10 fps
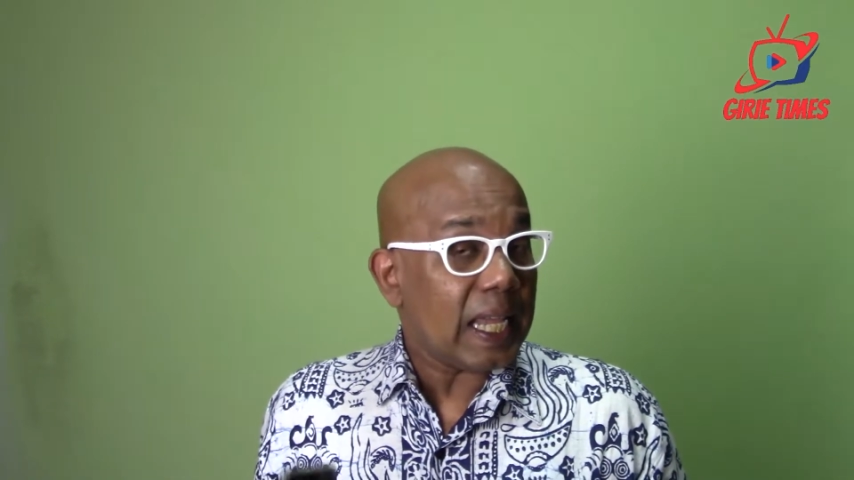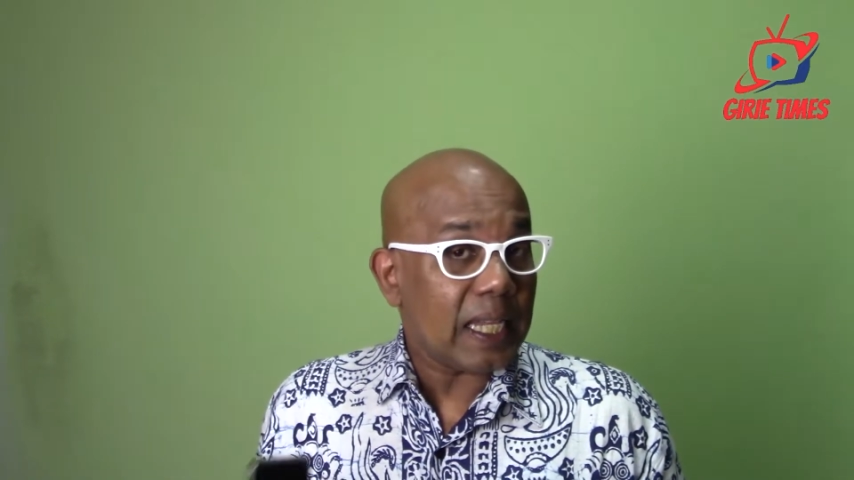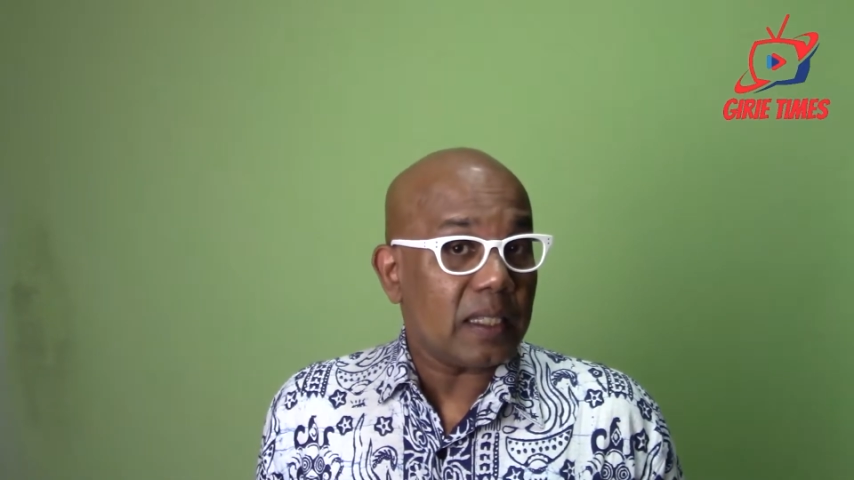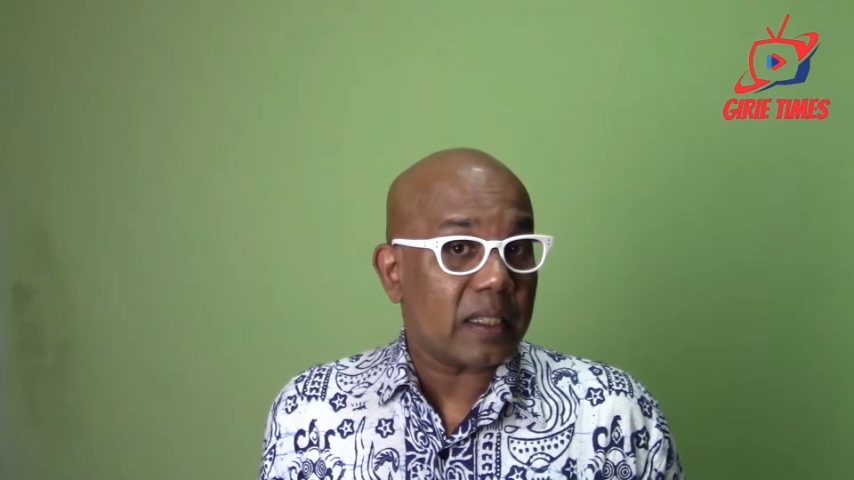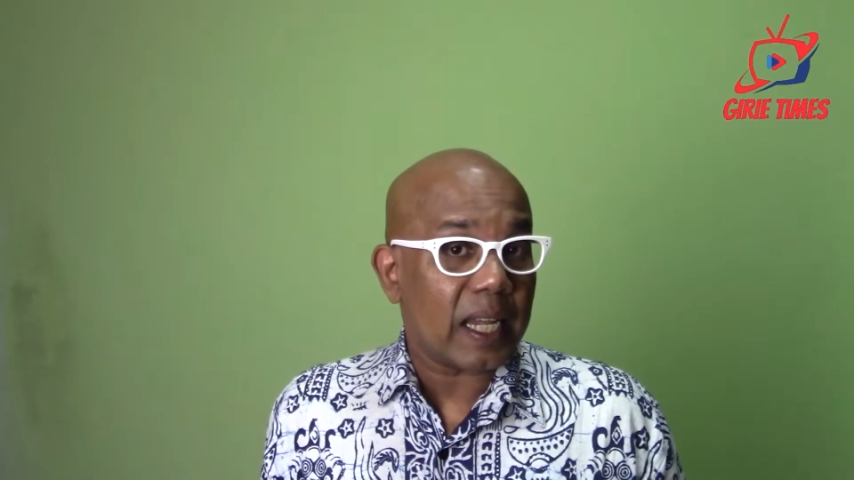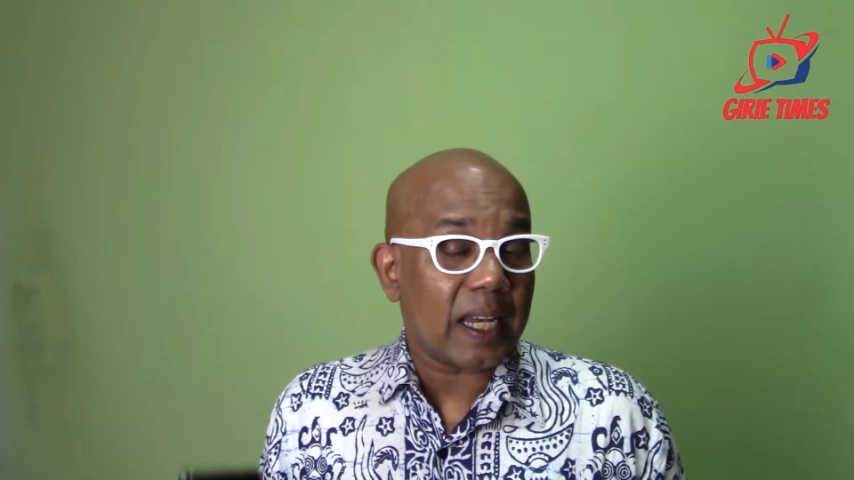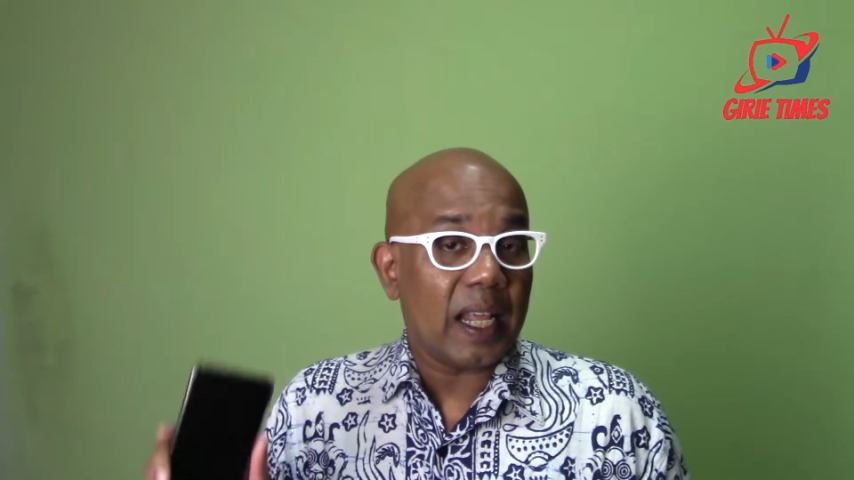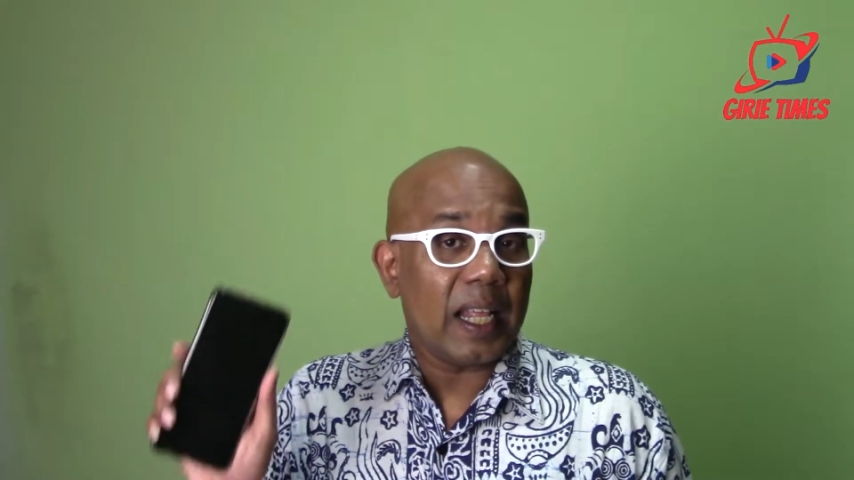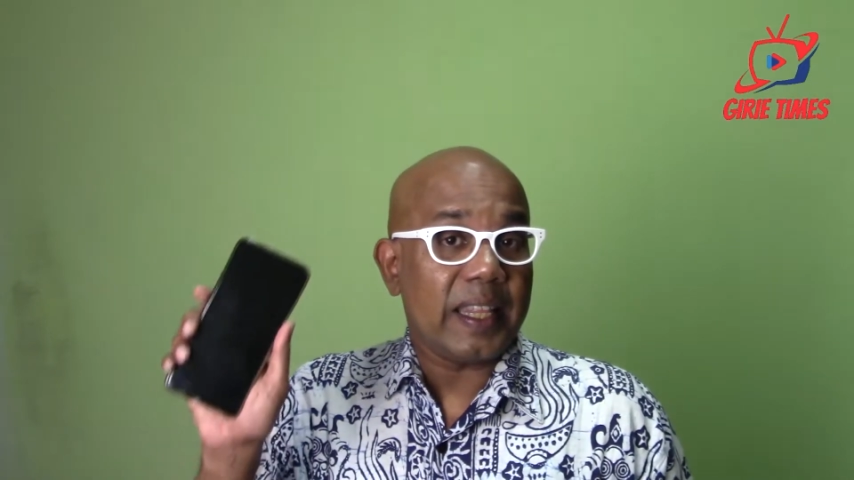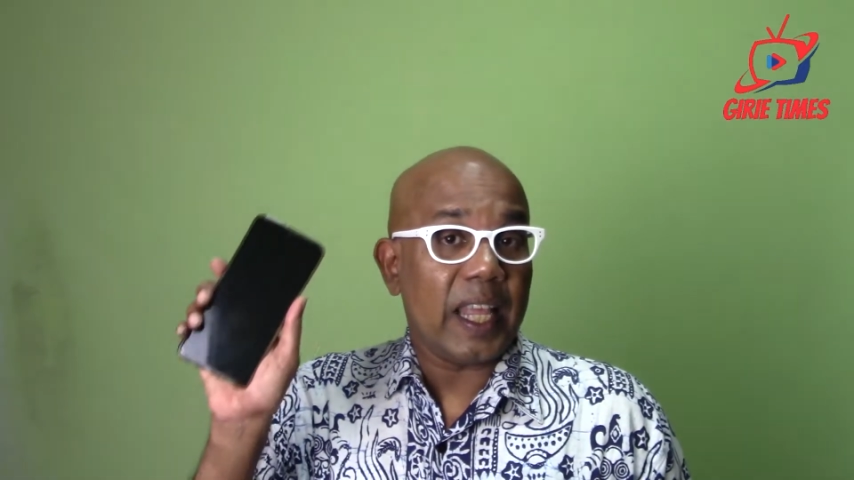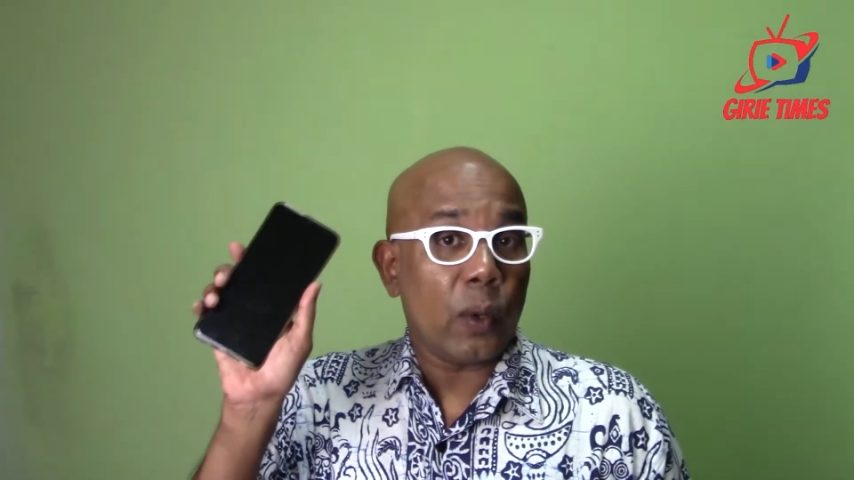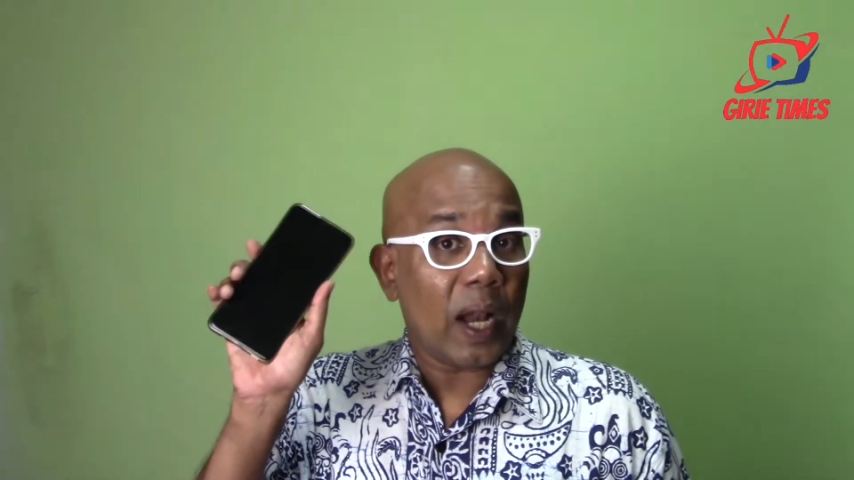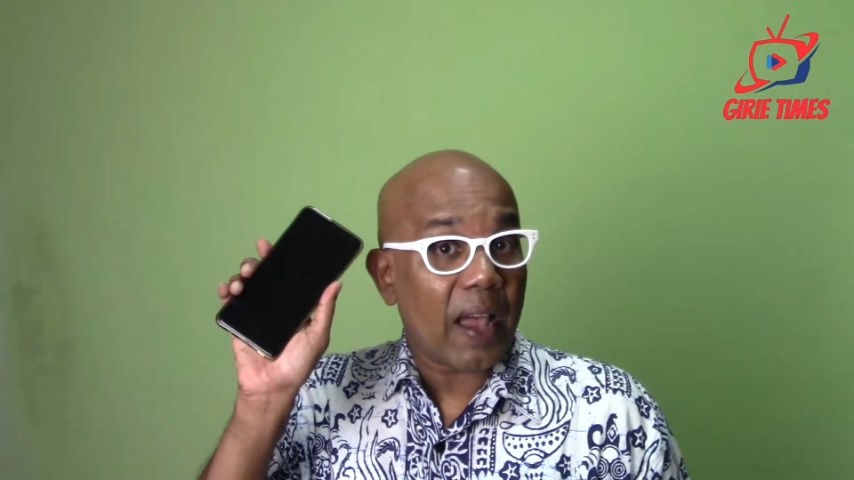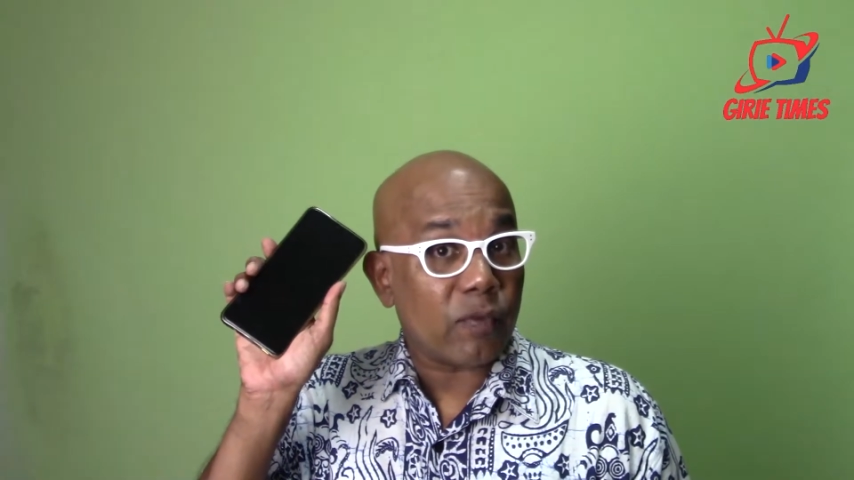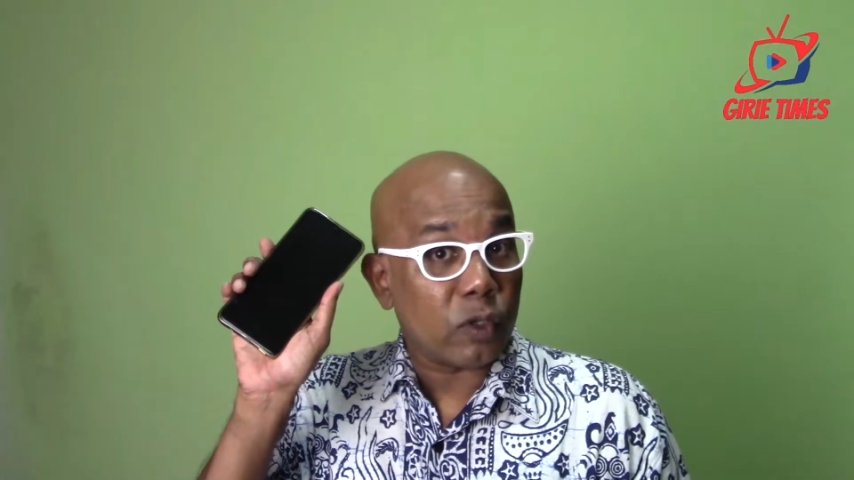Instead, they
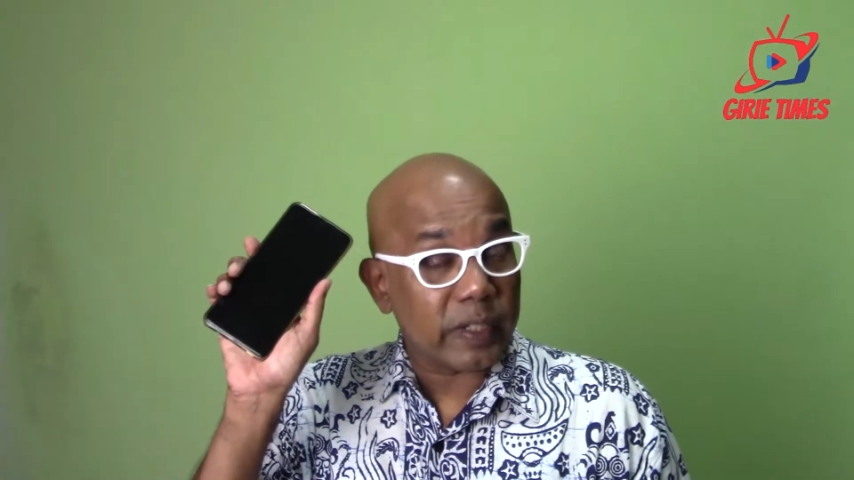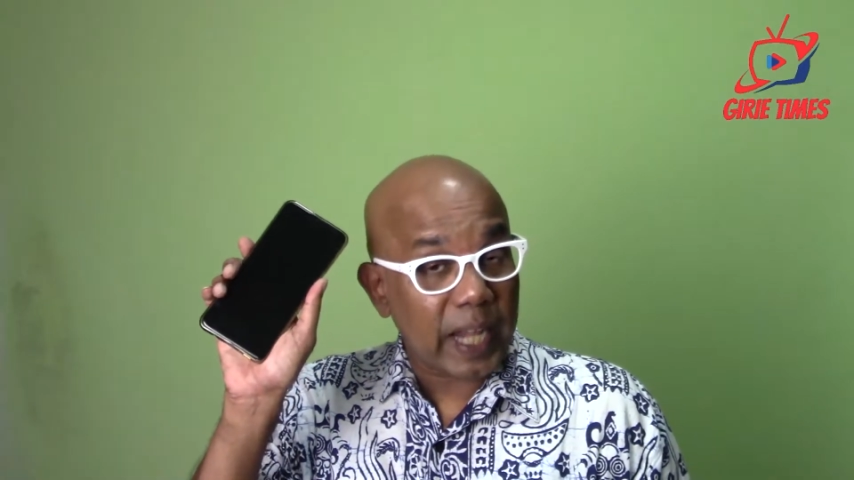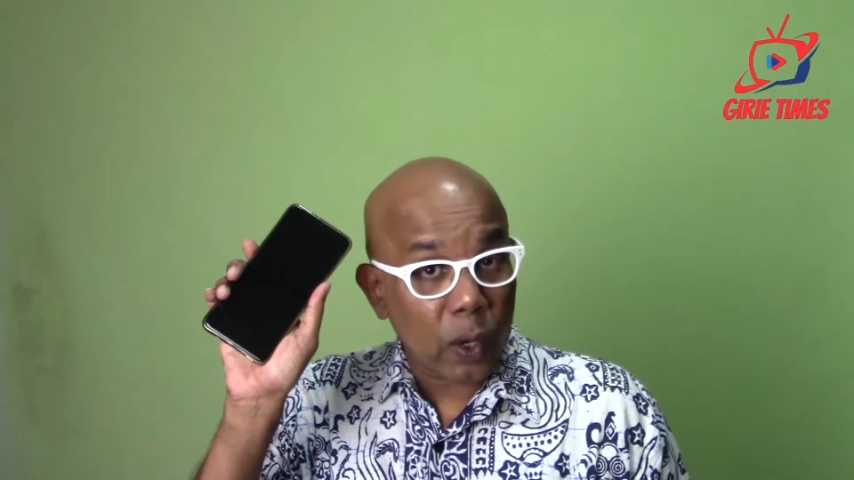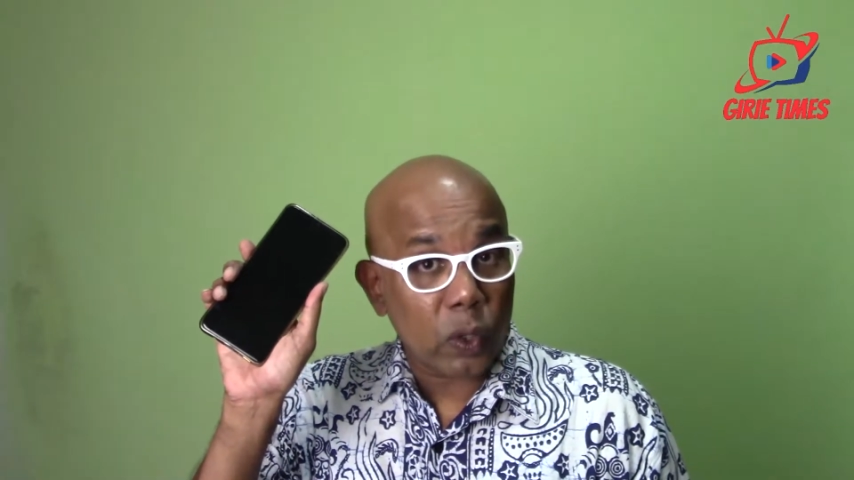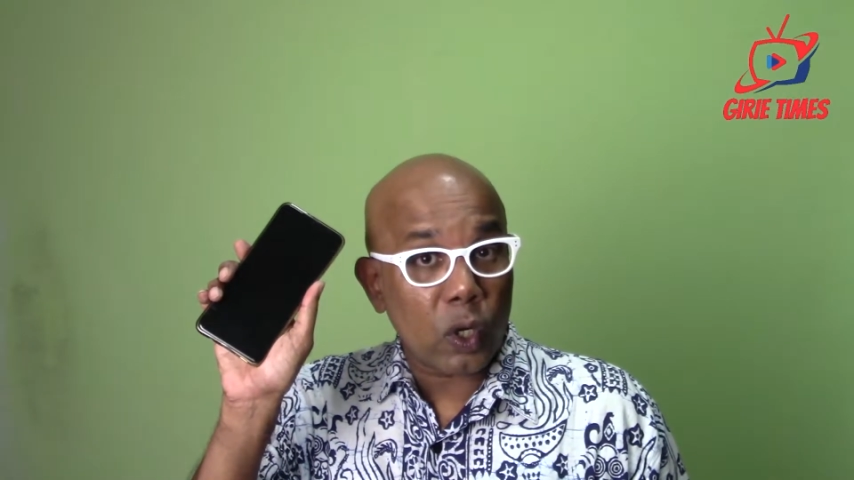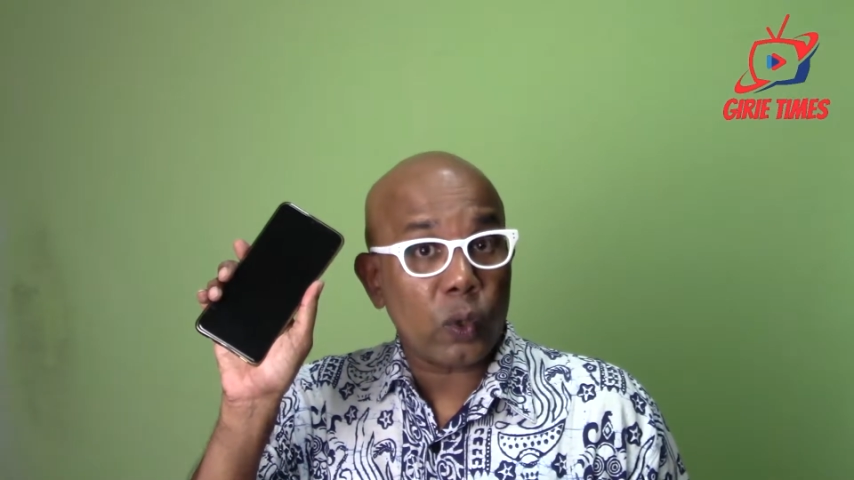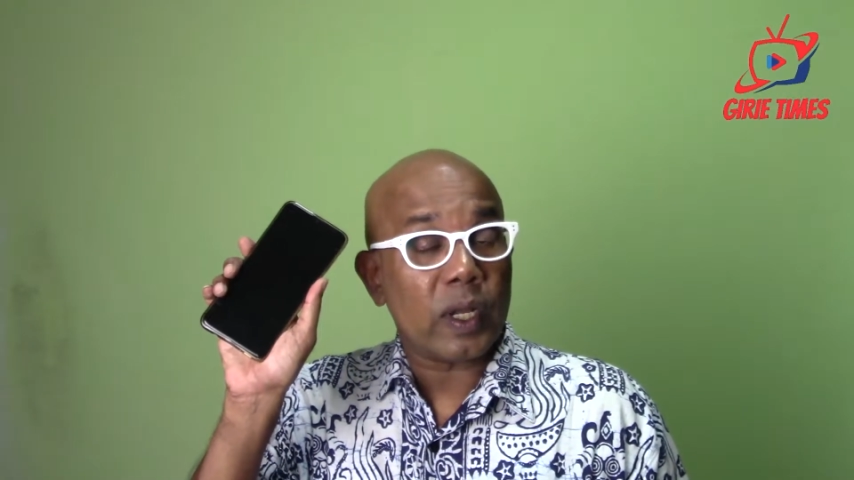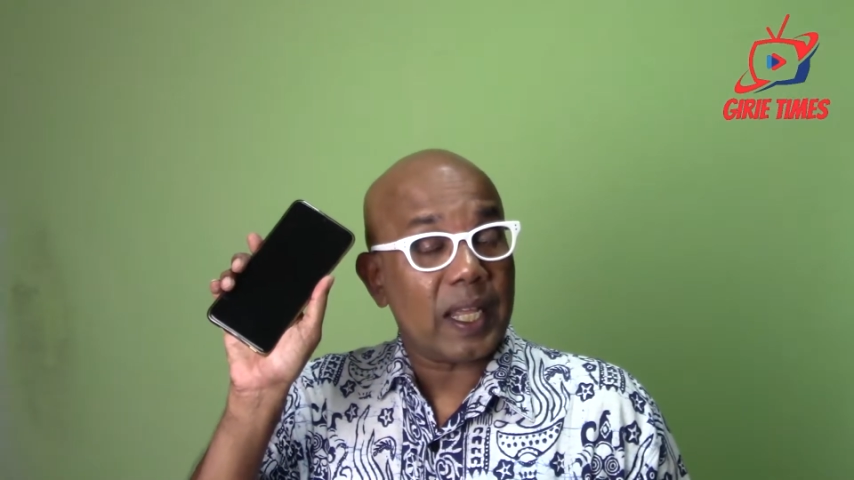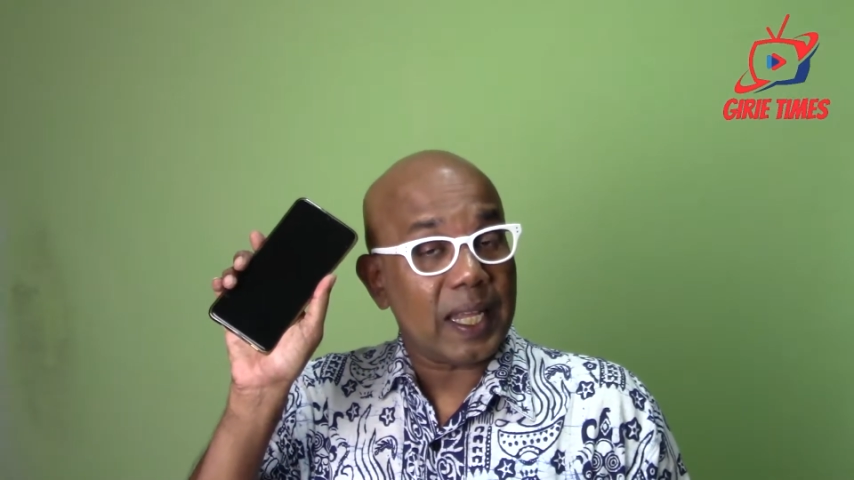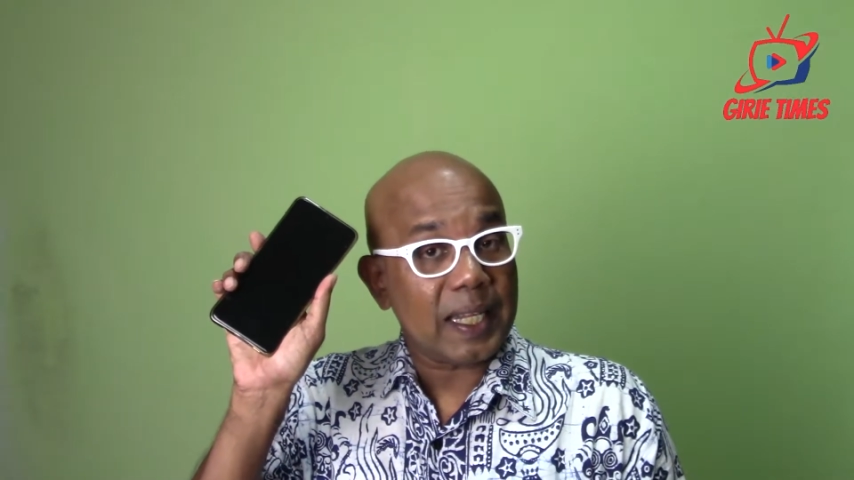will have to download,